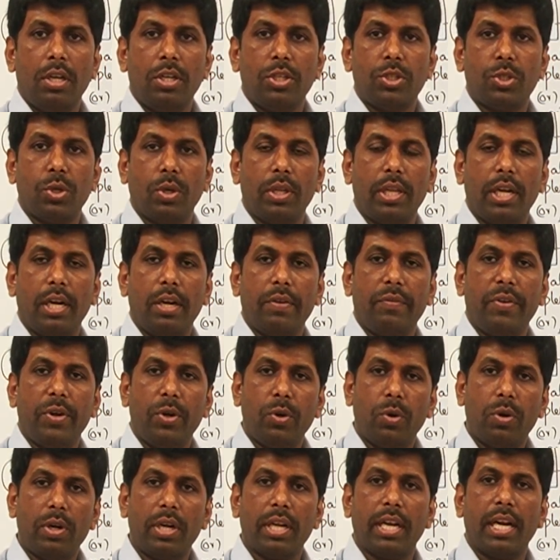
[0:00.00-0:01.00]
so that we
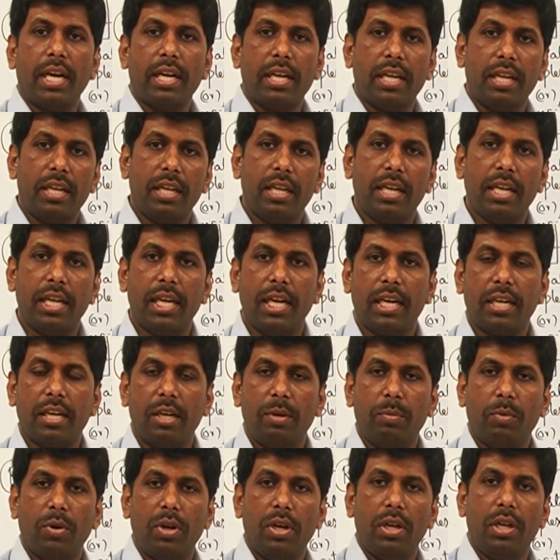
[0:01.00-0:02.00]
don't get any
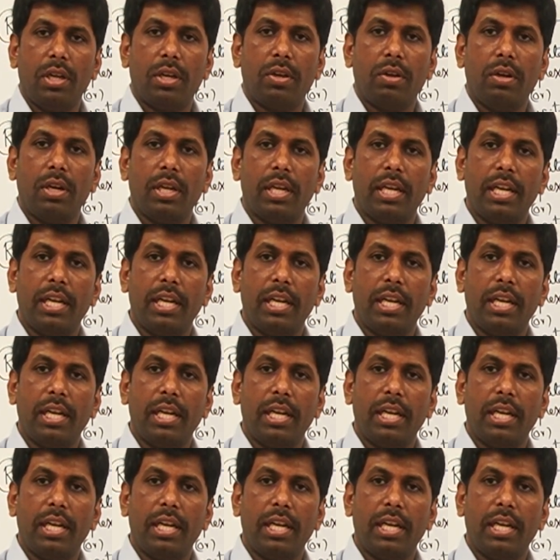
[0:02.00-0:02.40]
reactant molecule,